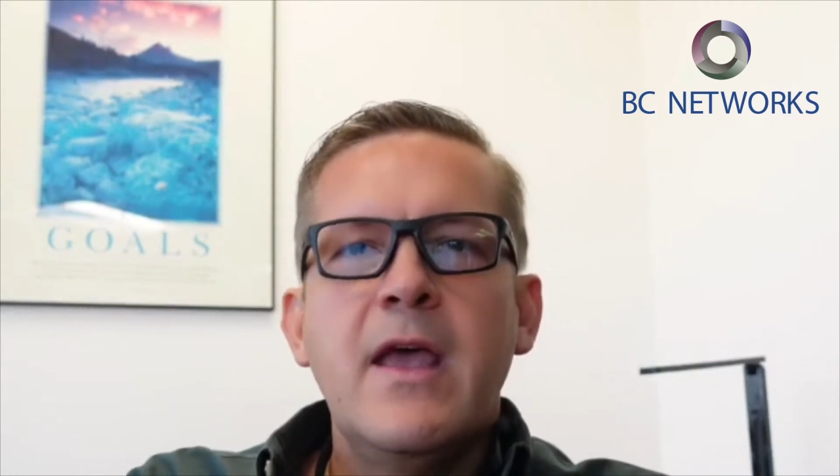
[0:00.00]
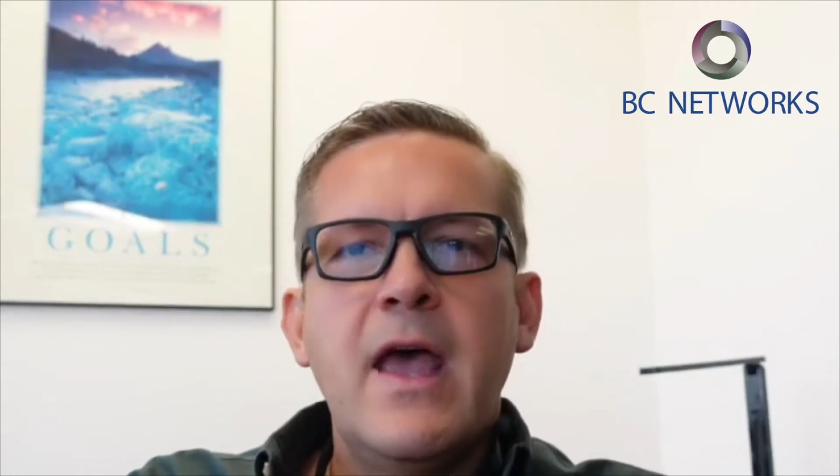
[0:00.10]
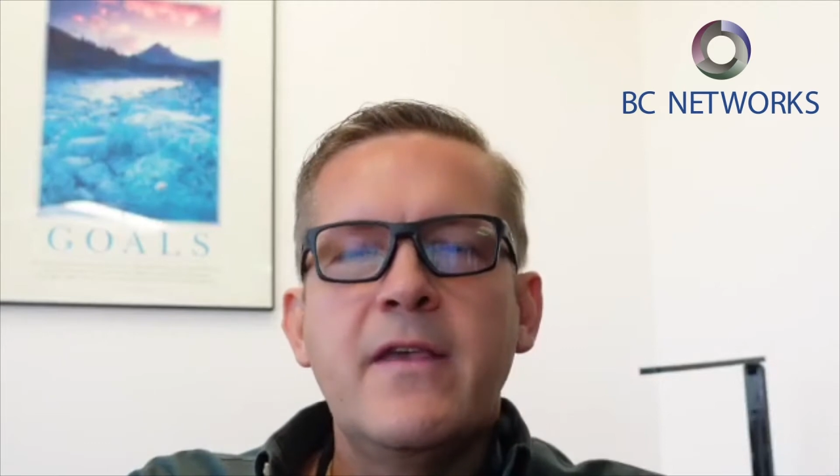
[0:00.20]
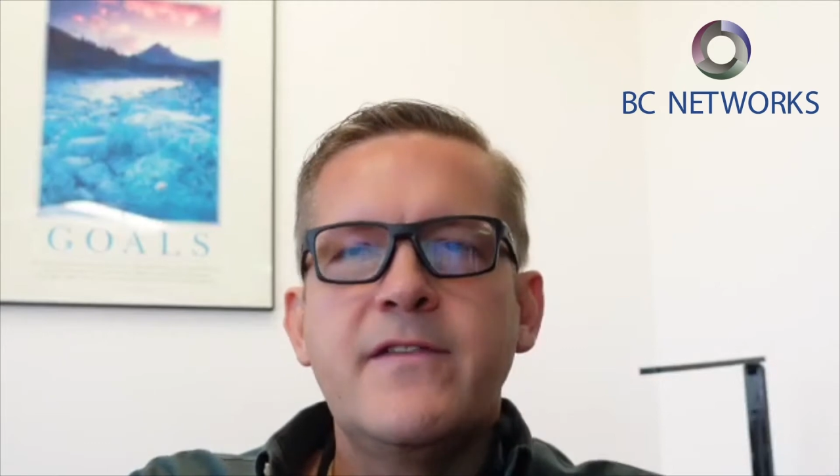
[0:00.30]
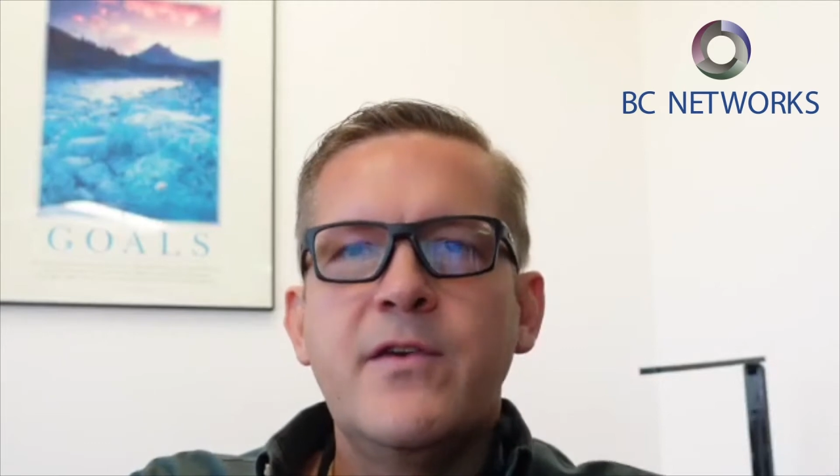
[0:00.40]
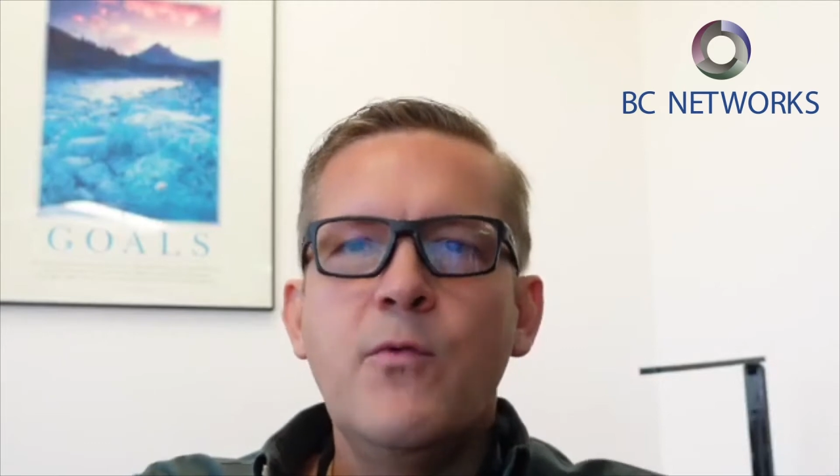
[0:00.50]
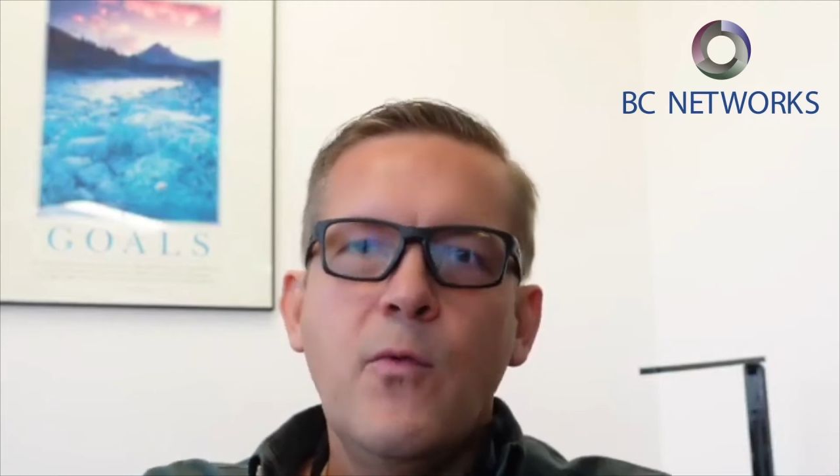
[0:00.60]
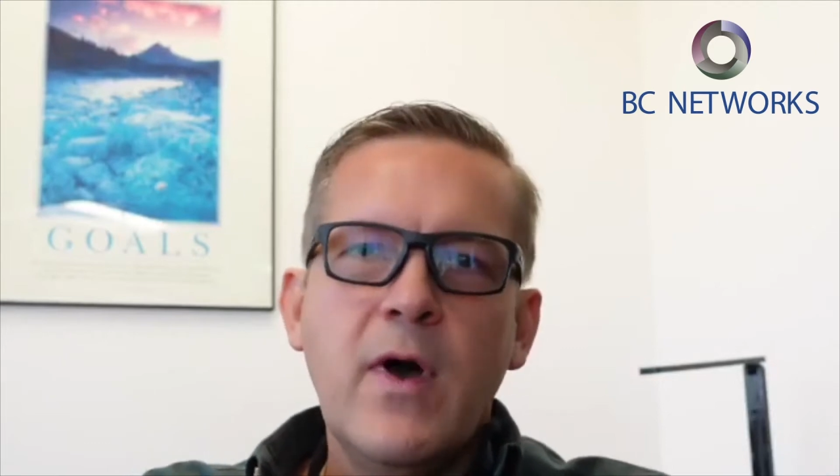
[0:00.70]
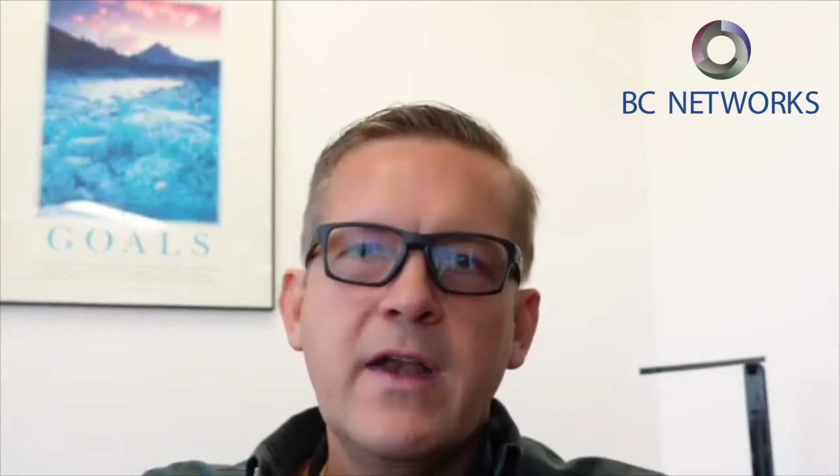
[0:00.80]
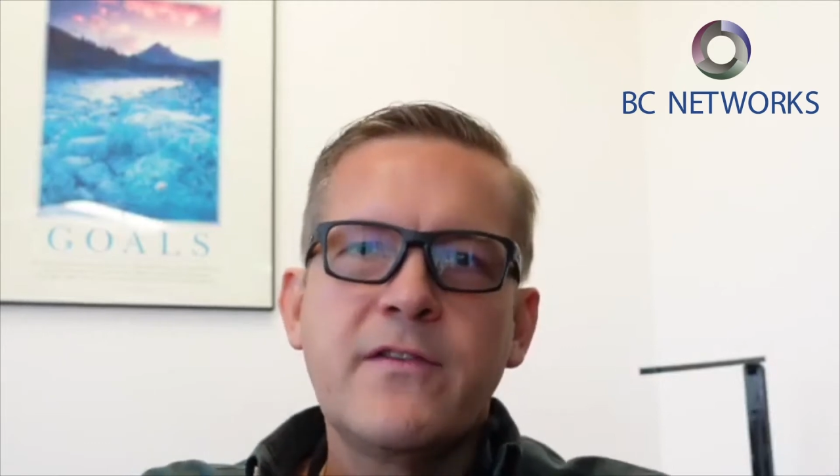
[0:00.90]
as to
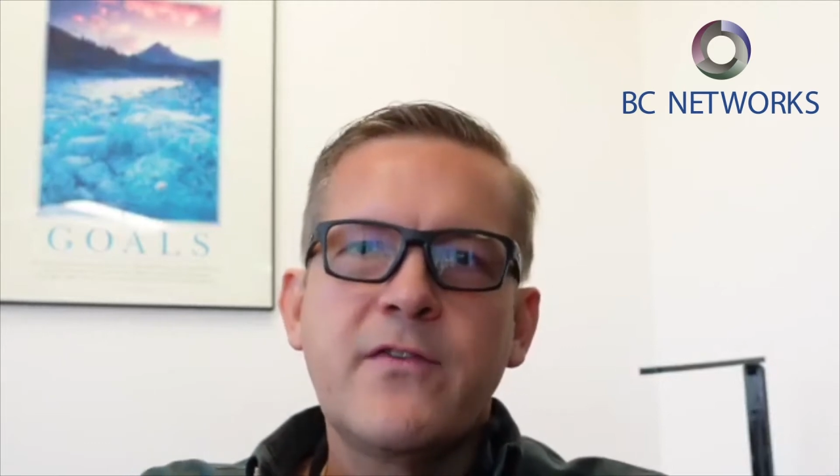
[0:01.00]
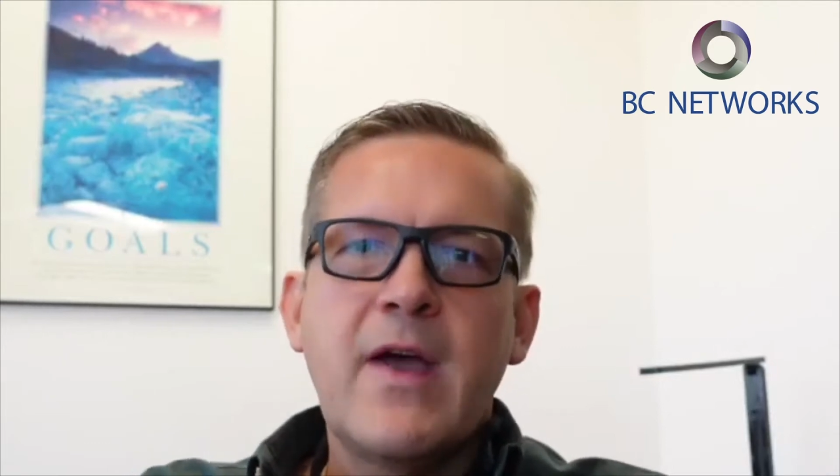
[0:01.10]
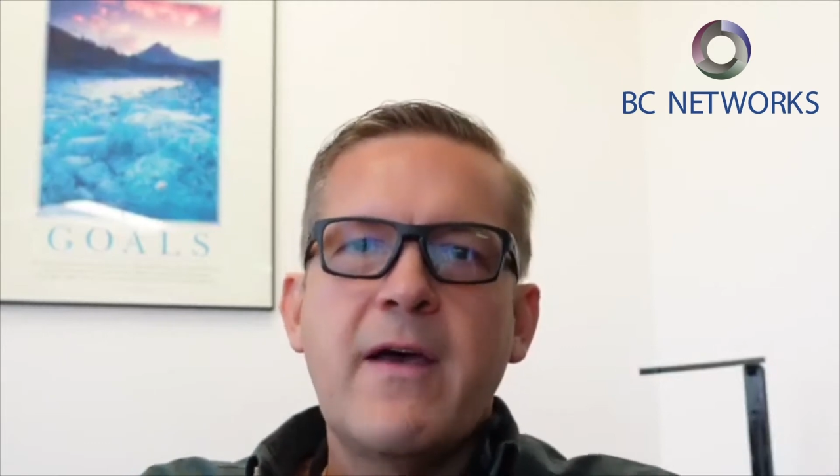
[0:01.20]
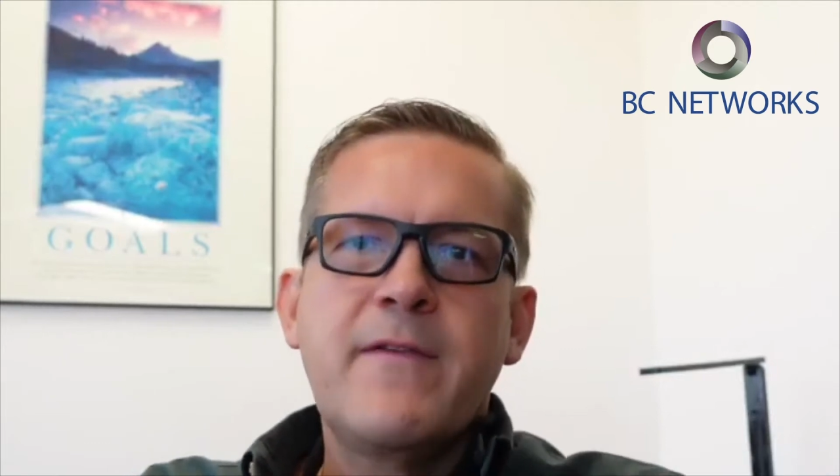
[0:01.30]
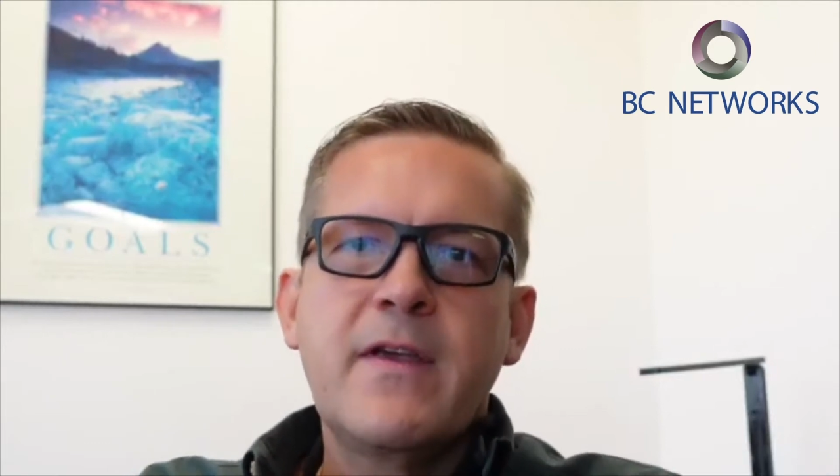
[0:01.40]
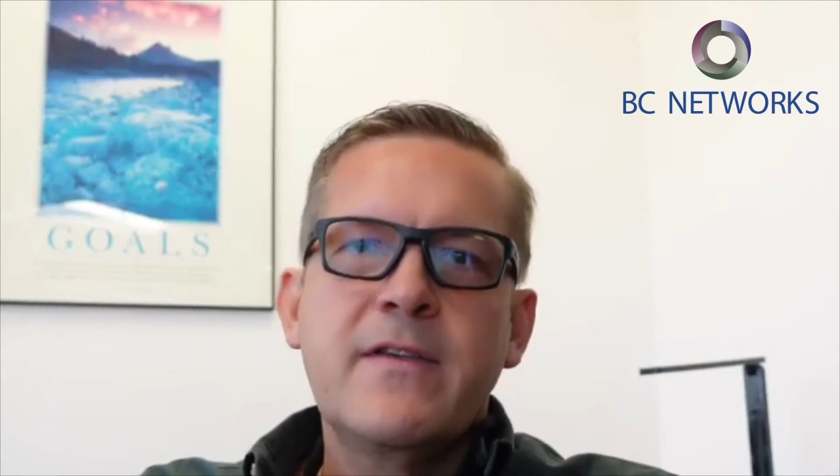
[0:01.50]
what traffic